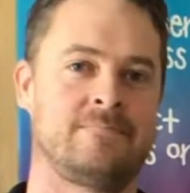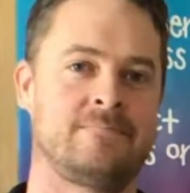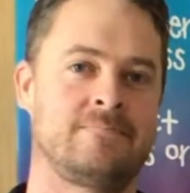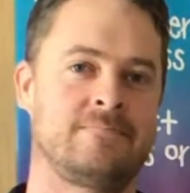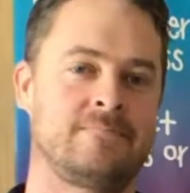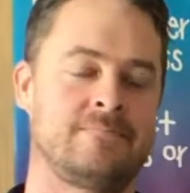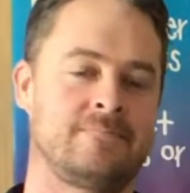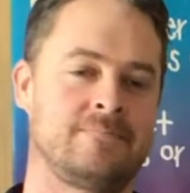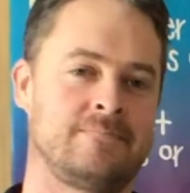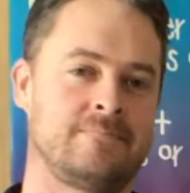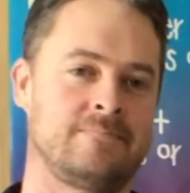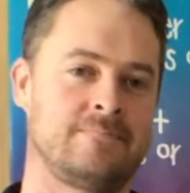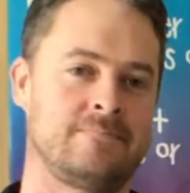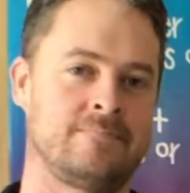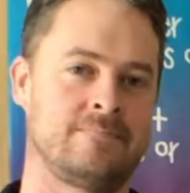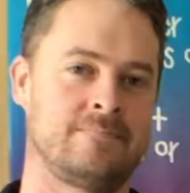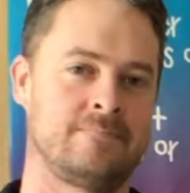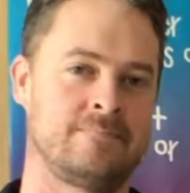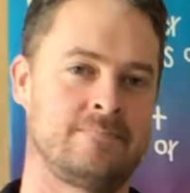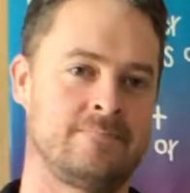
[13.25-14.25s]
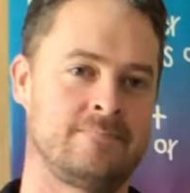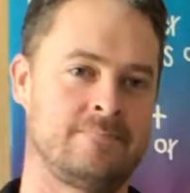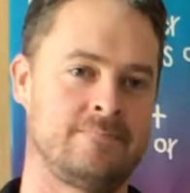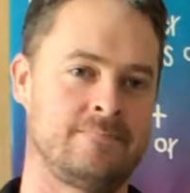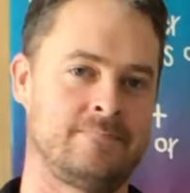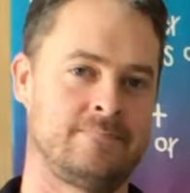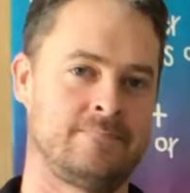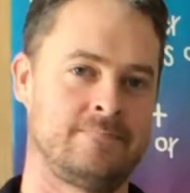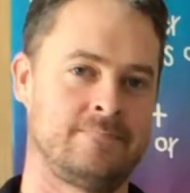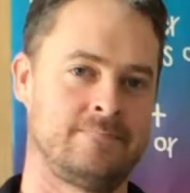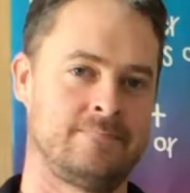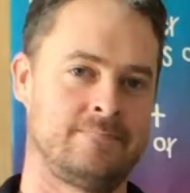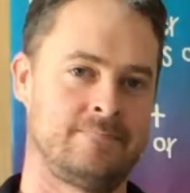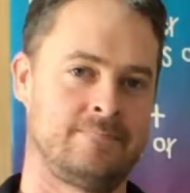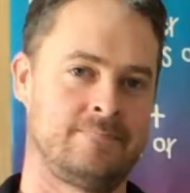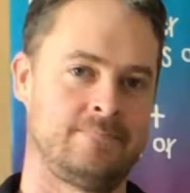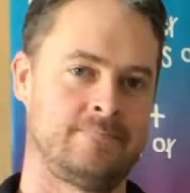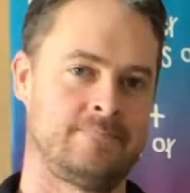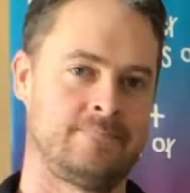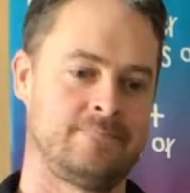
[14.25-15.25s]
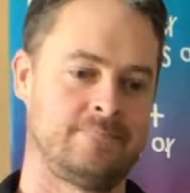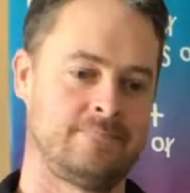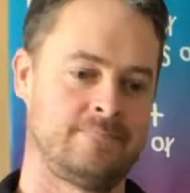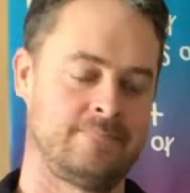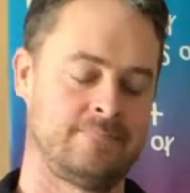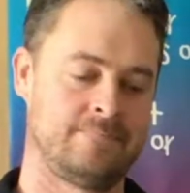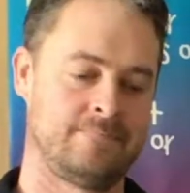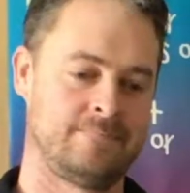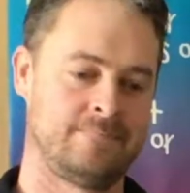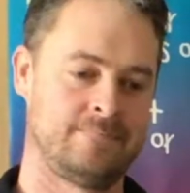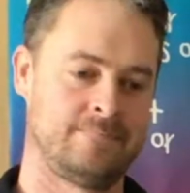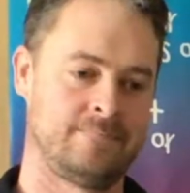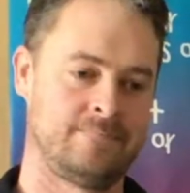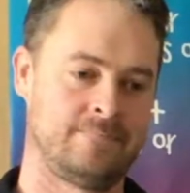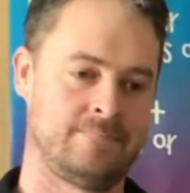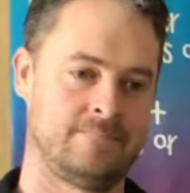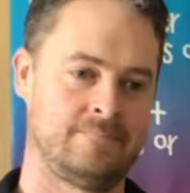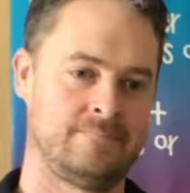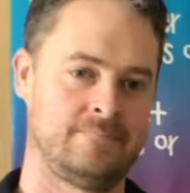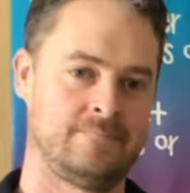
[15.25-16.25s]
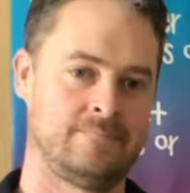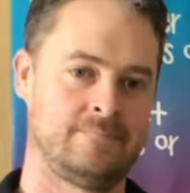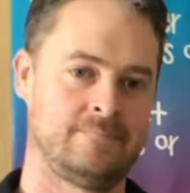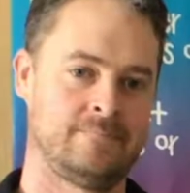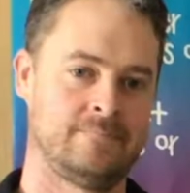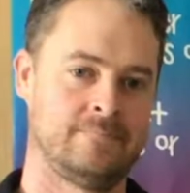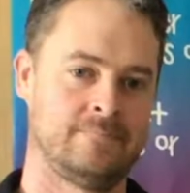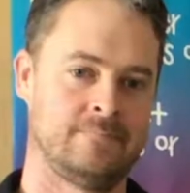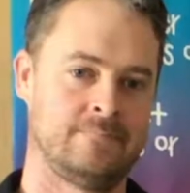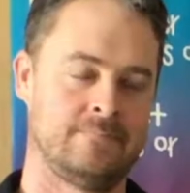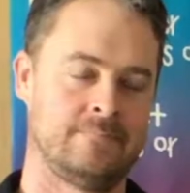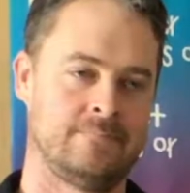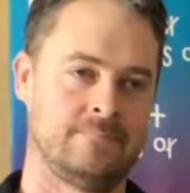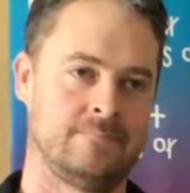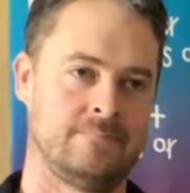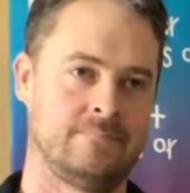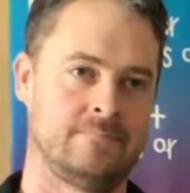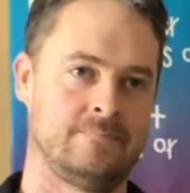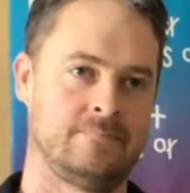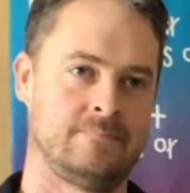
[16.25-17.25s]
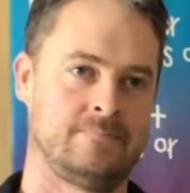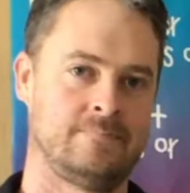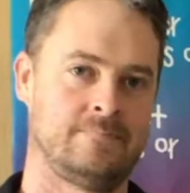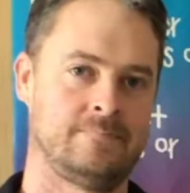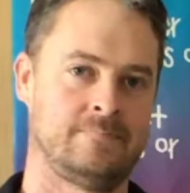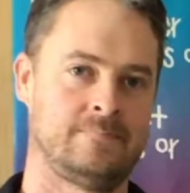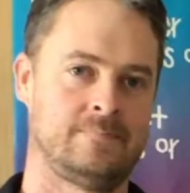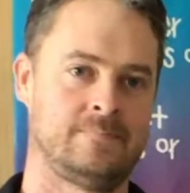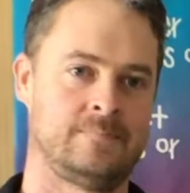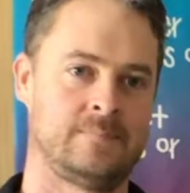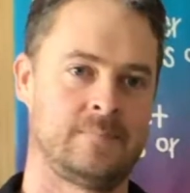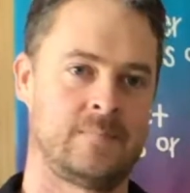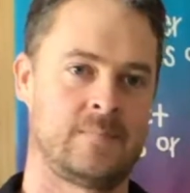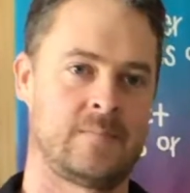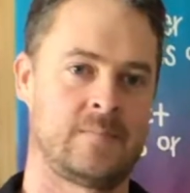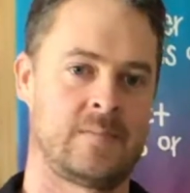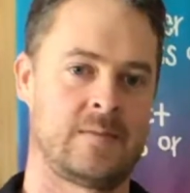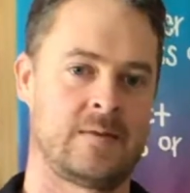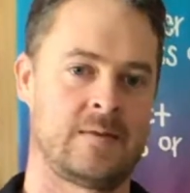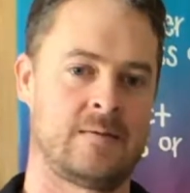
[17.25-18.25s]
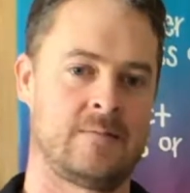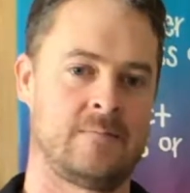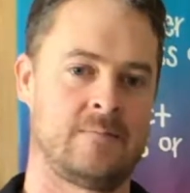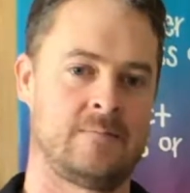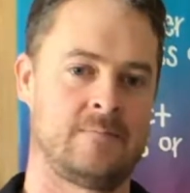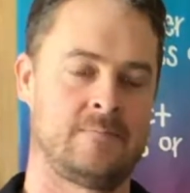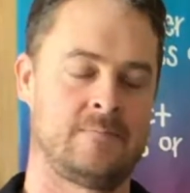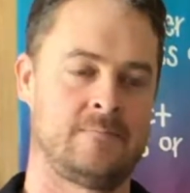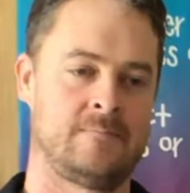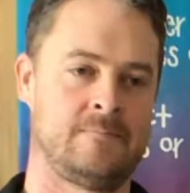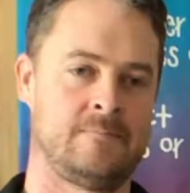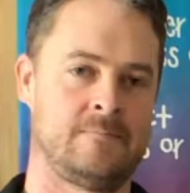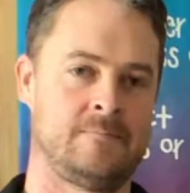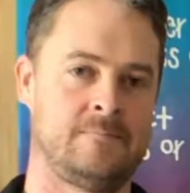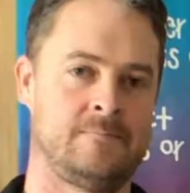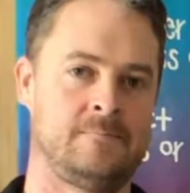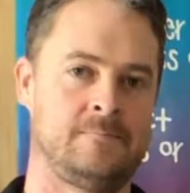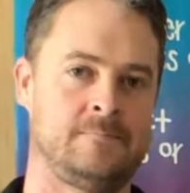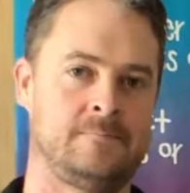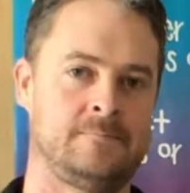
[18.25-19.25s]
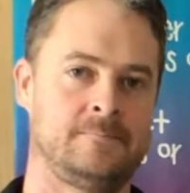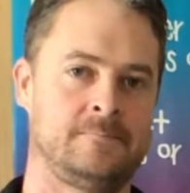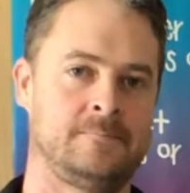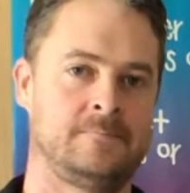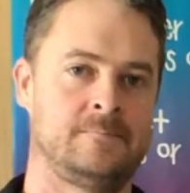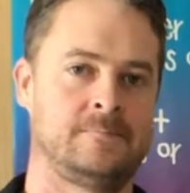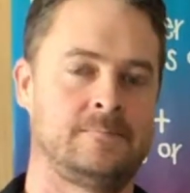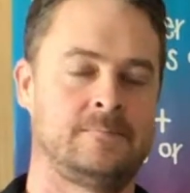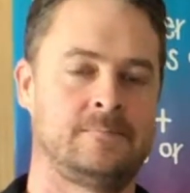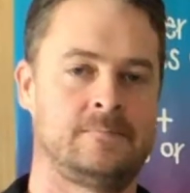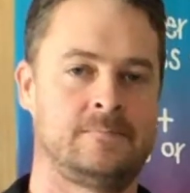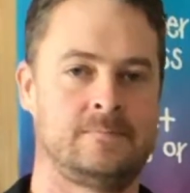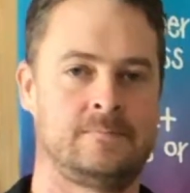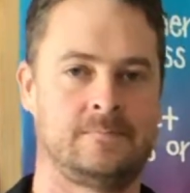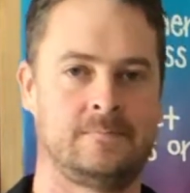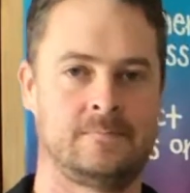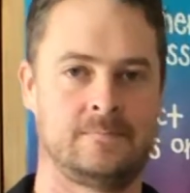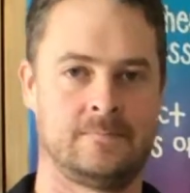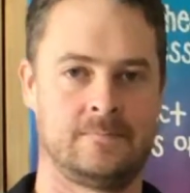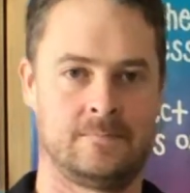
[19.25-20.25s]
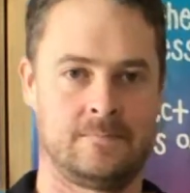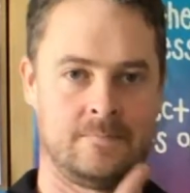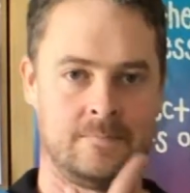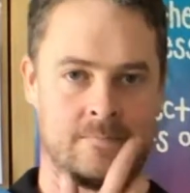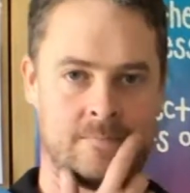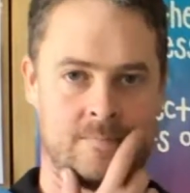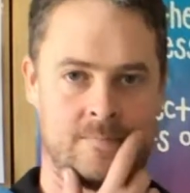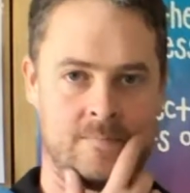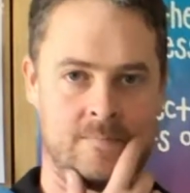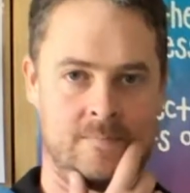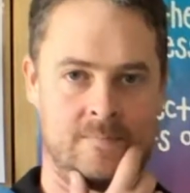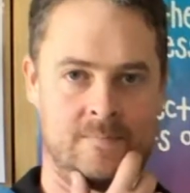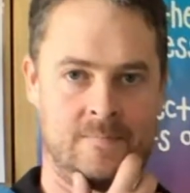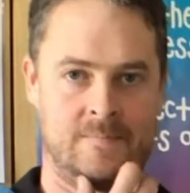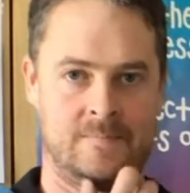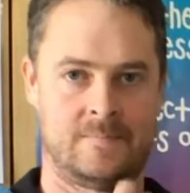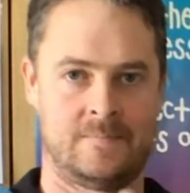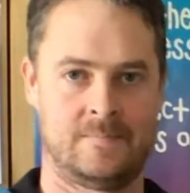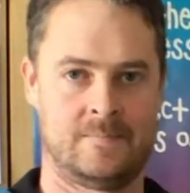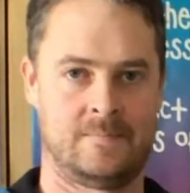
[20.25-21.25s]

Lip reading: This person isn't speaking.